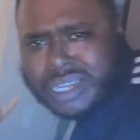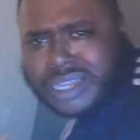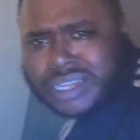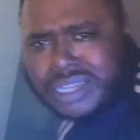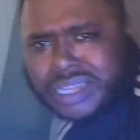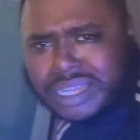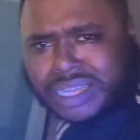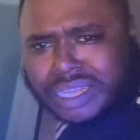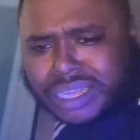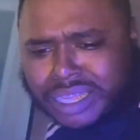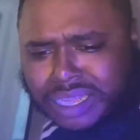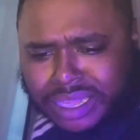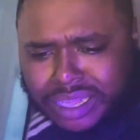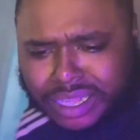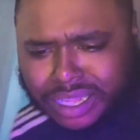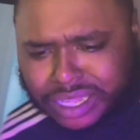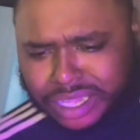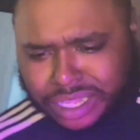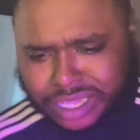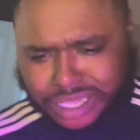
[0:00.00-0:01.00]
got more than you.
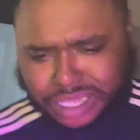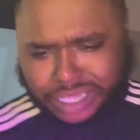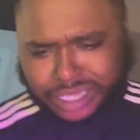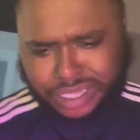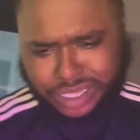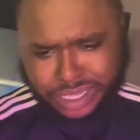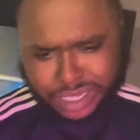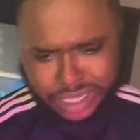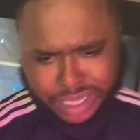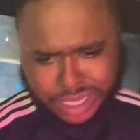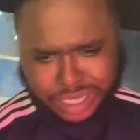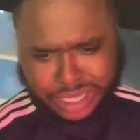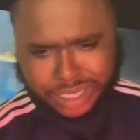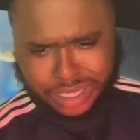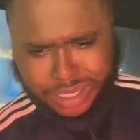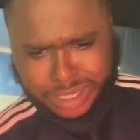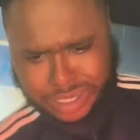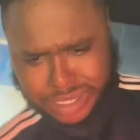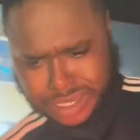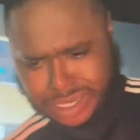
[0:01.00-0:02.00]
Just got a name.
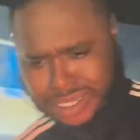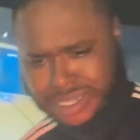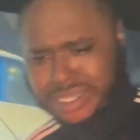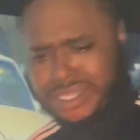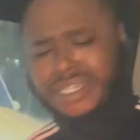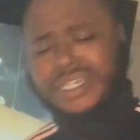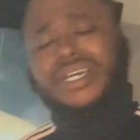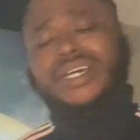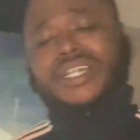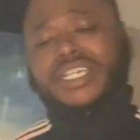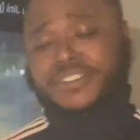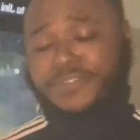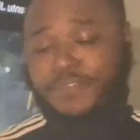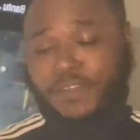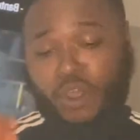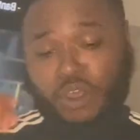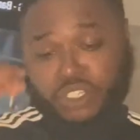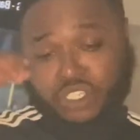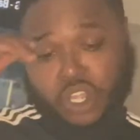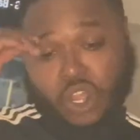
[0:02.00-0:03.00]
This flow is This
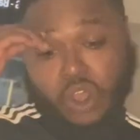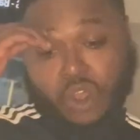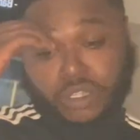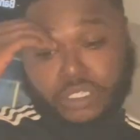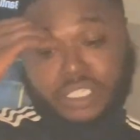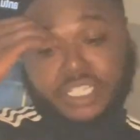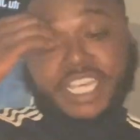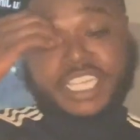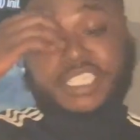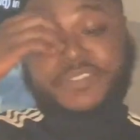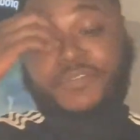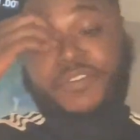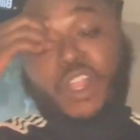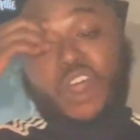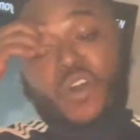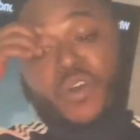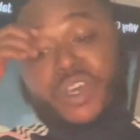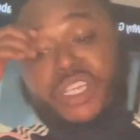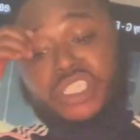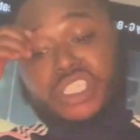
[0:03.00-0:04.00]
flow's cold. This
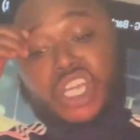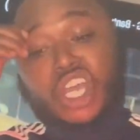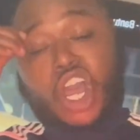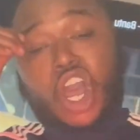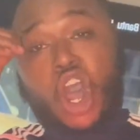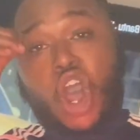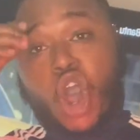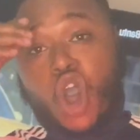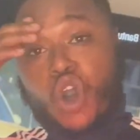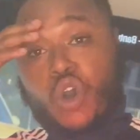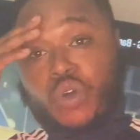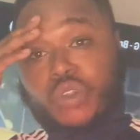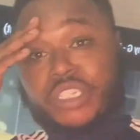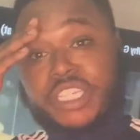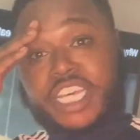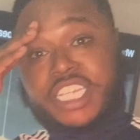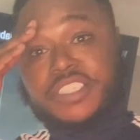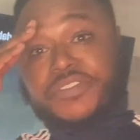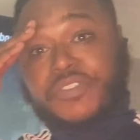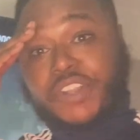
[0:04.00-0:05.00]
flow is cold.
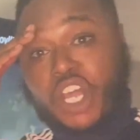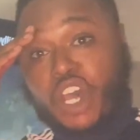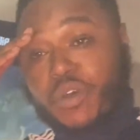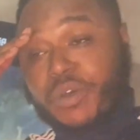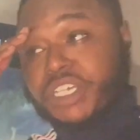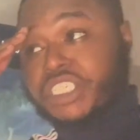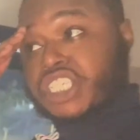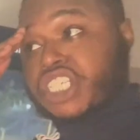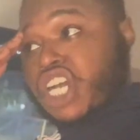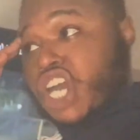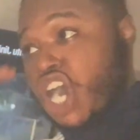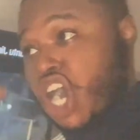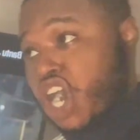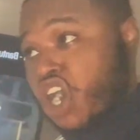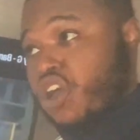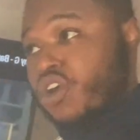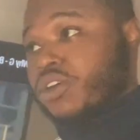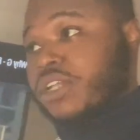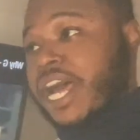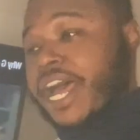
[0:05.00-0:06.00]
This flow is
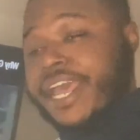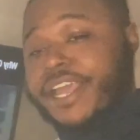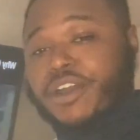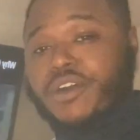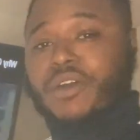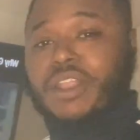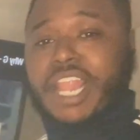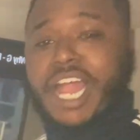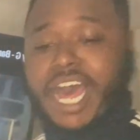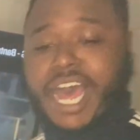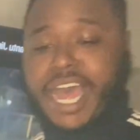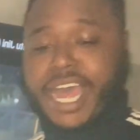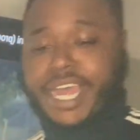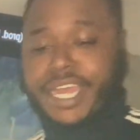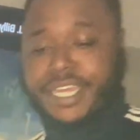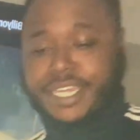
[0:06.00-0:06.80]
cold. I ain't gonna lie.